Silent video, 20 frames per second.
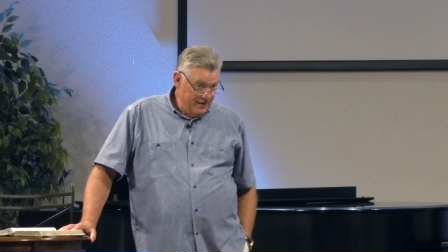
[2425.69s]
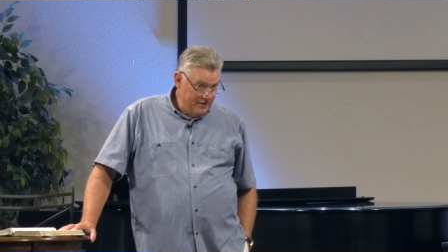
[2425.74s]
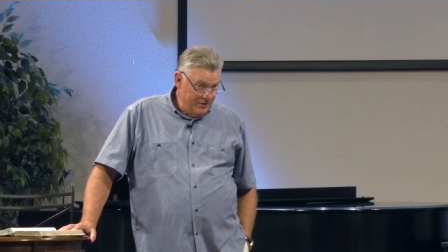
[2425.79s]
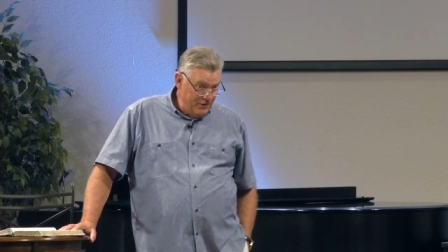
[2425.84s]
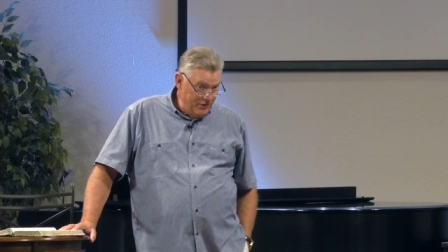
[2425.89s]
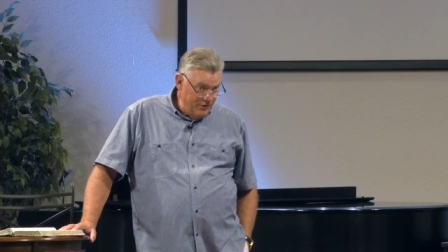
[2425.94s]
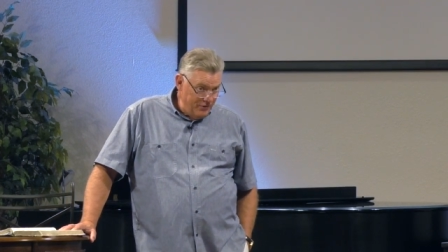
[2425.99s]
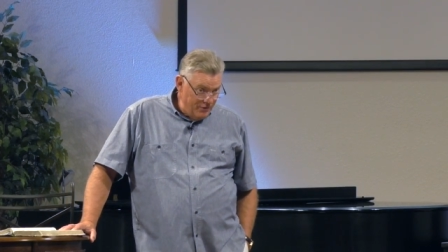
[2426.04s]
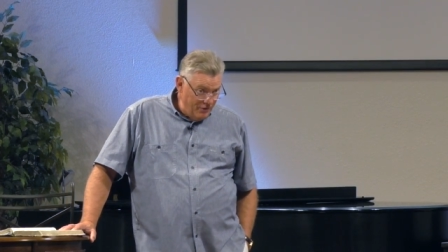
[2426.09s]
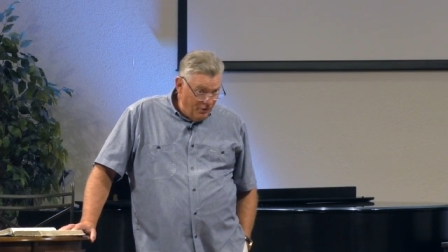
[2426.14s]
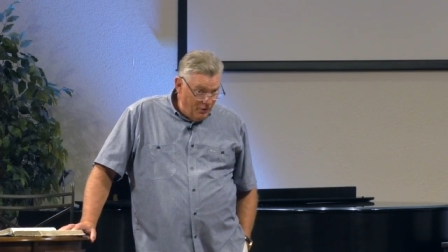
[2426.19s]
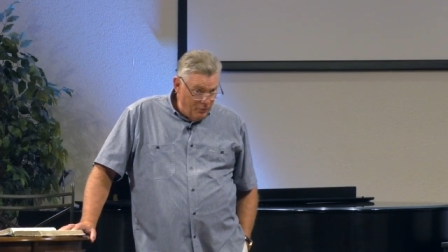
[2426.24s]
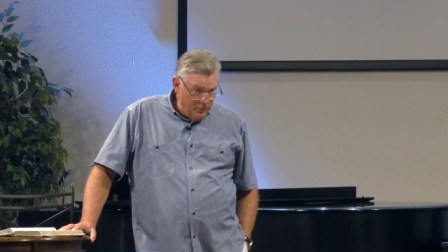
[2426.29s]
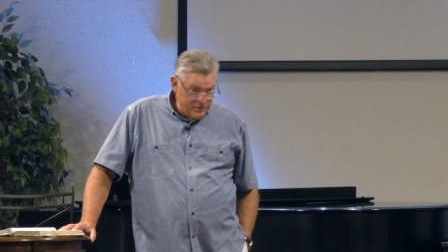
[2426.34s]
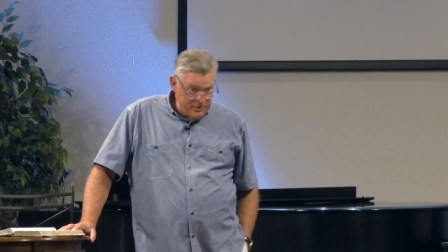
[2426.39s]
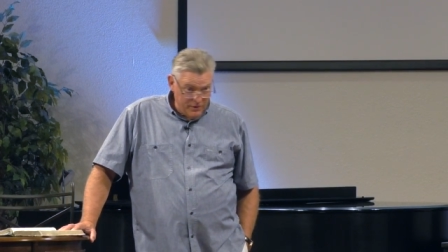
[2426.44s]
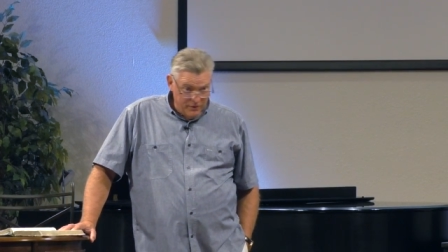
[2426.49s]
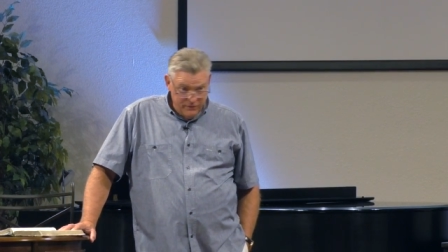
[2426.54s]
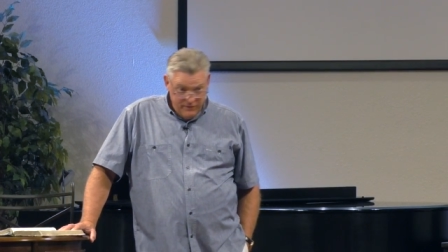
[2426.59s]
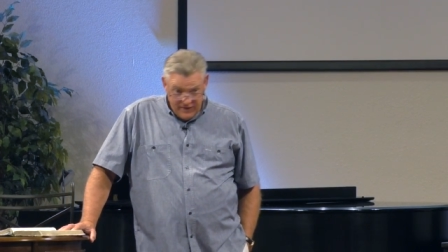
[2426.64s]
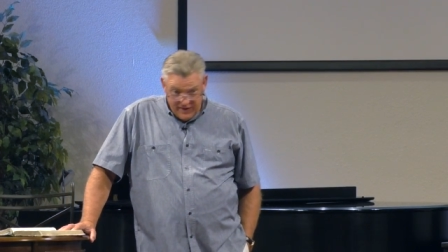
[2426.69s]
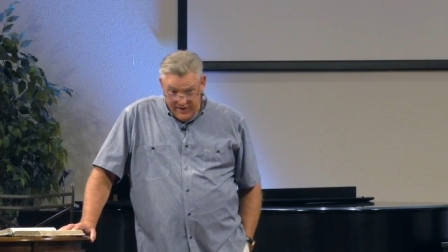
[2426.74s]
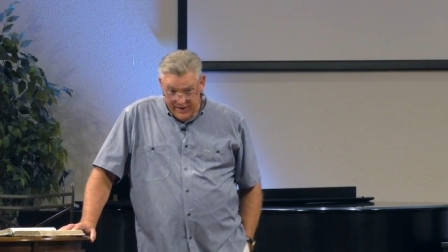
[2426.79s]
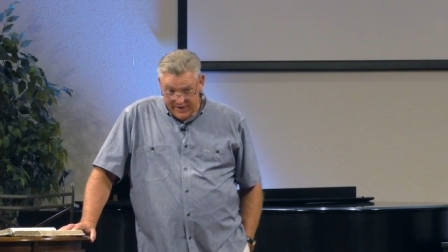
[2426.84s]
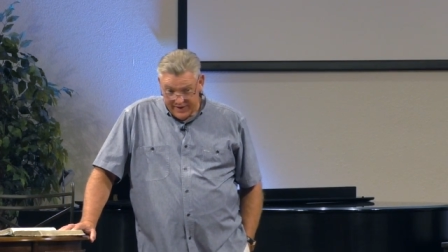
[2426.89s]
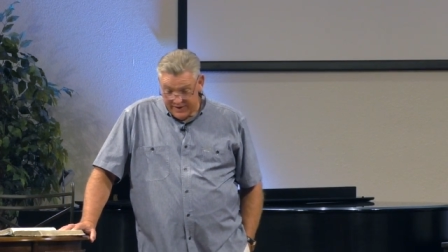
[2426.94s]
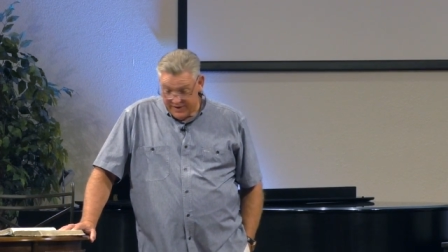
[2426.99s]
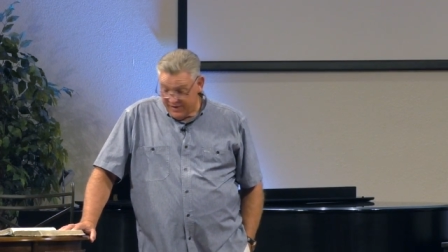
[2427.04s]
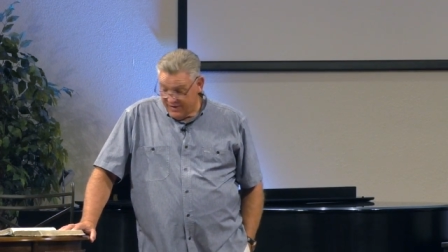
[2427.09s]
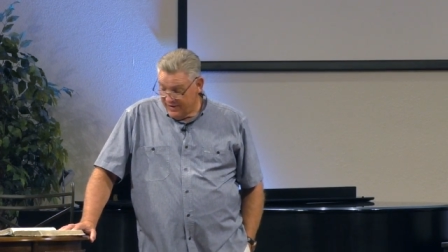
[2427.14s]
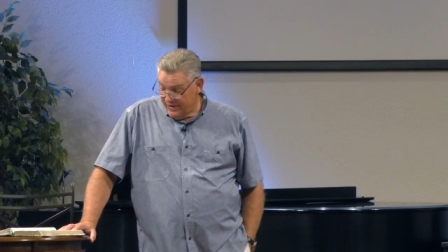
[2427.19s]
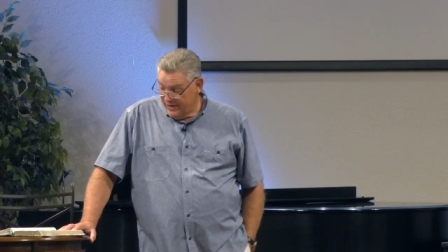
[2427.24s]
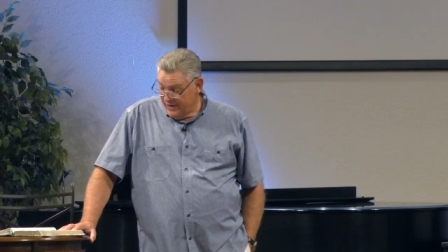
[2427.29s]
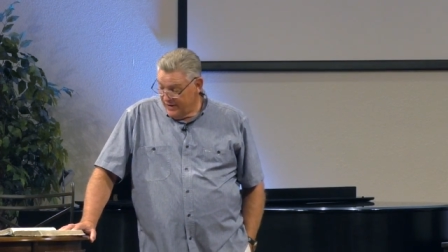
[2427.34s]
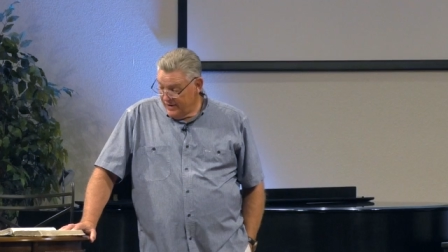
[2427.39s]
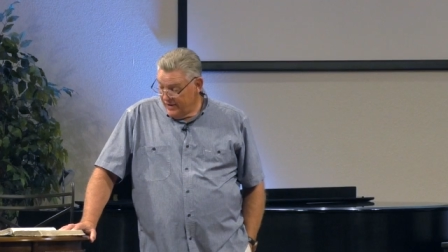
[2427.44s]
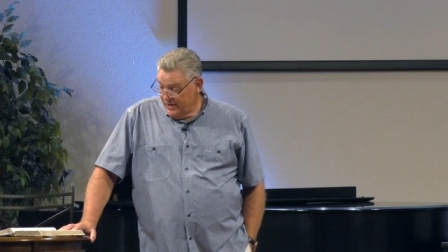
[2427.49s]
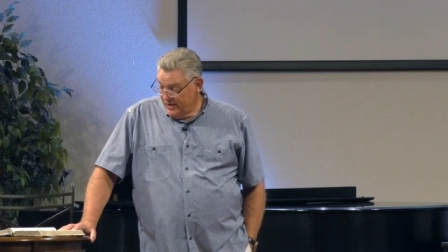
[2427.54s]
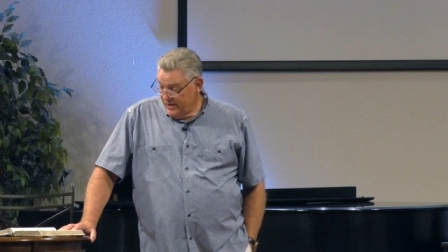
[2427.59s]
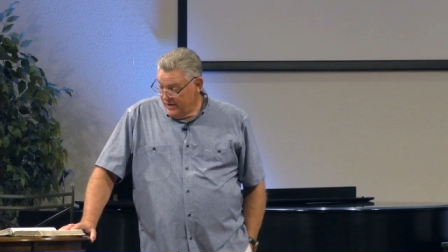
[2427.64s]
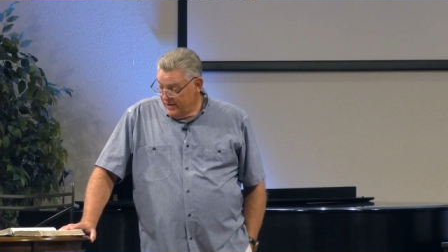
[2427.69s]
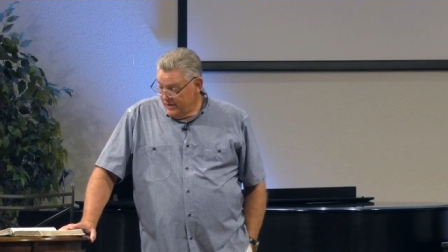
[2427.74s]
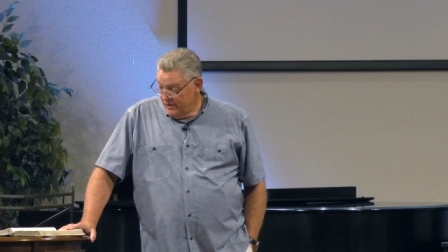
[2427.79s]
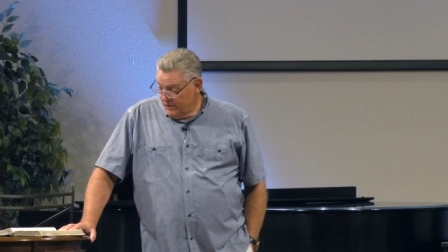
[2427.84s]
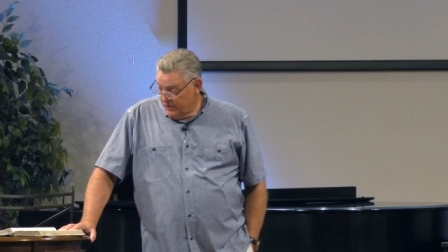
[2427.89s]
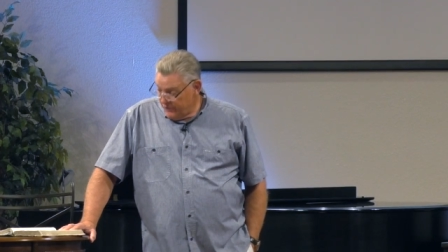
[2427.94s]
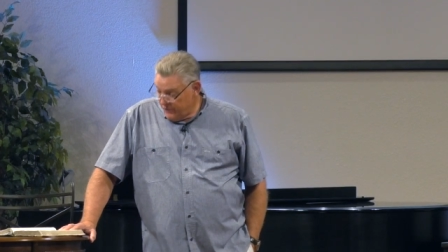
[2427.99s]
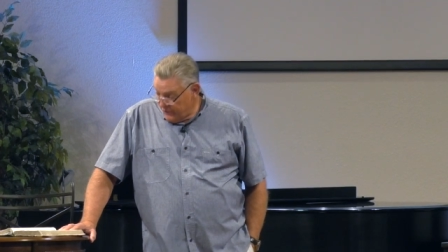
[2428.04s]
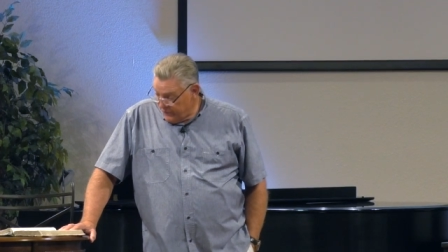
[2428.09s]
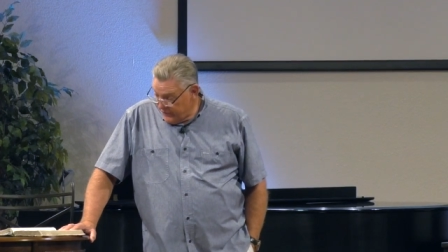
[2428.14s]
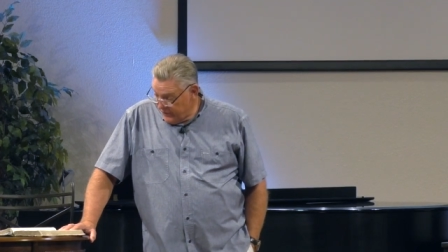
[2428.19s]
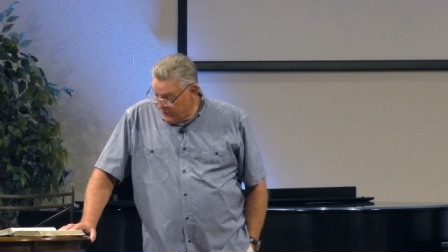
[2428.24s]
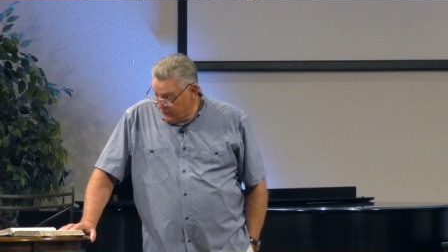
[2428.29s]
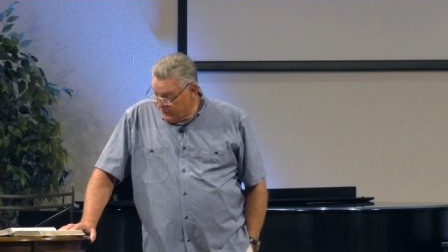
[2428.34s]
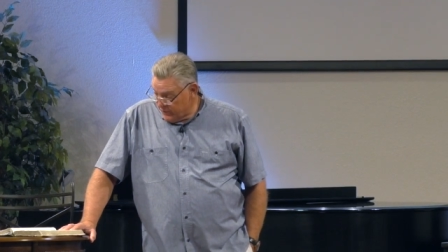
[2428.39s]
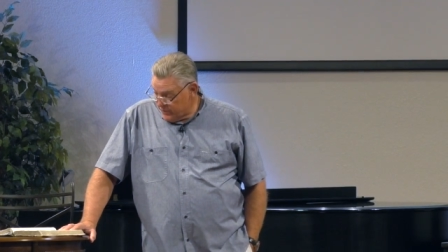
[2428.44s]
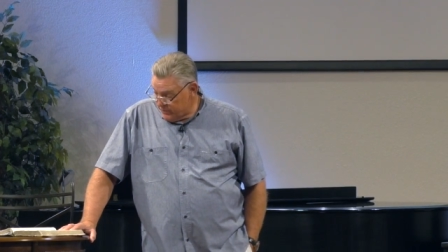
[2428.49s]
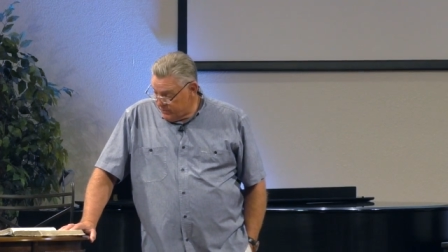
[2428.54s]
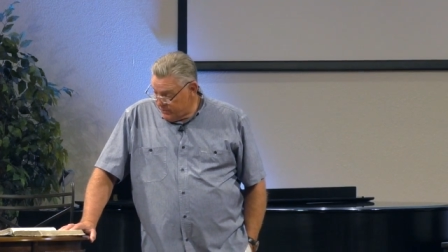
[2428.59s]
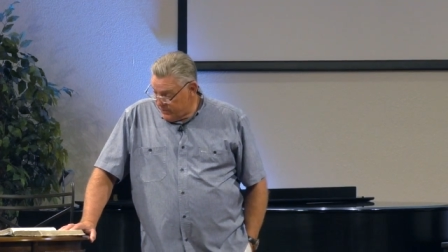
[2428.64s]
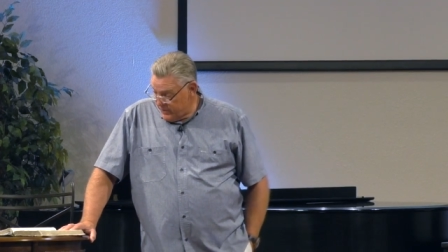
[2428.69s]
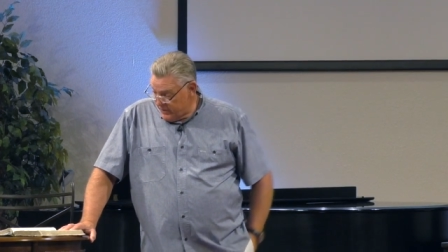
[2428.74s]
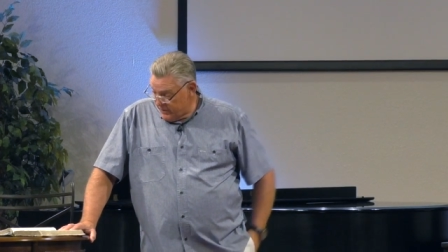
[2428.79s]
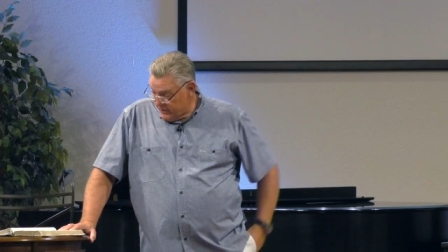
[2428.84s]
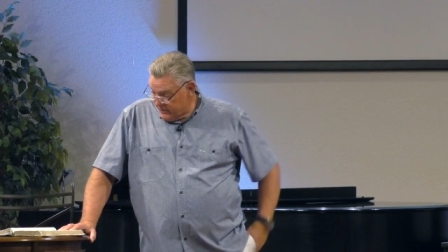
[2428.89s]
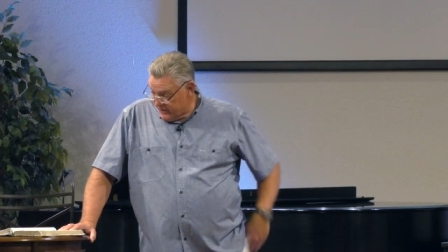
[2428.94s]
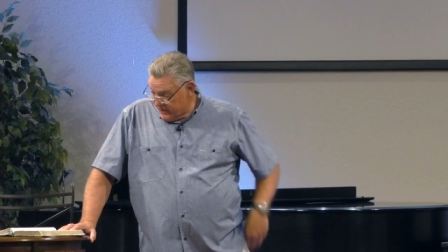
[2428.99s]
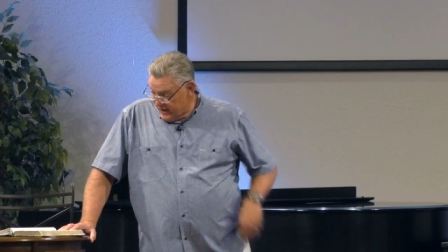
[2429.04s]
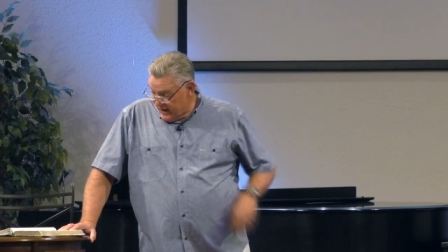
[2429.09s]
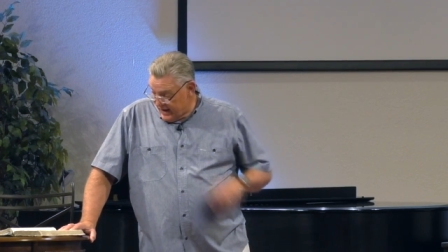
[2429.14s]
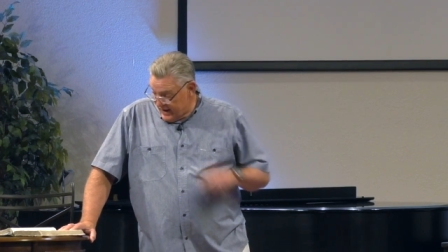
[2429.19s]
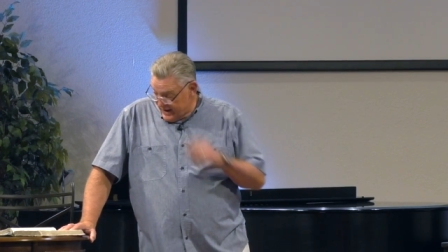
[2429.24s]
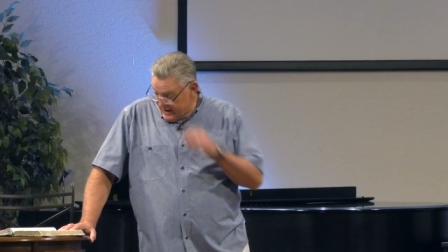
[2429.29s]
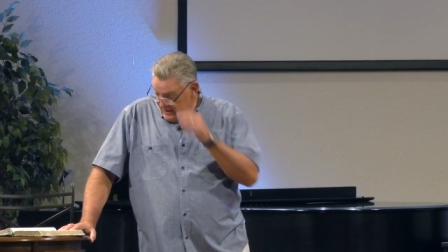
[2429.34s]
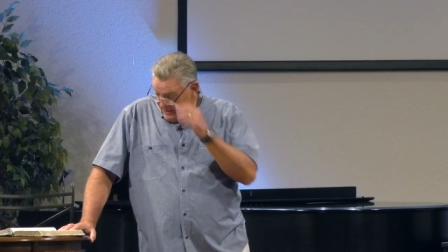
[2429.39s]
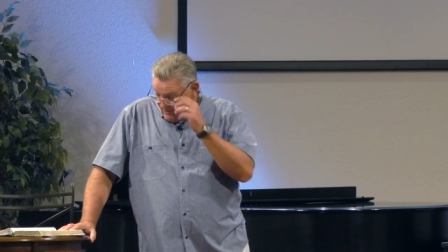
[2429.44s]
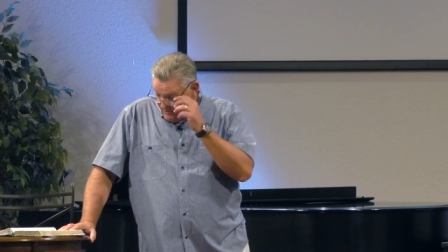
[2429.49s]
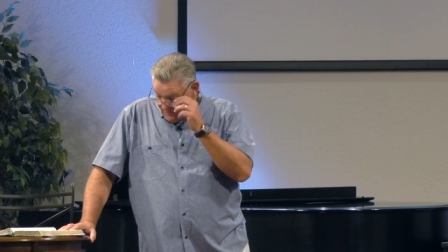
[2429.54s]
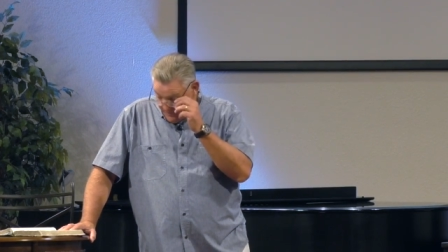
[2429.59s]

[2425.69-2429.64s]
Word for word: Do you know what you'll find if you're filled with the Spirit of God,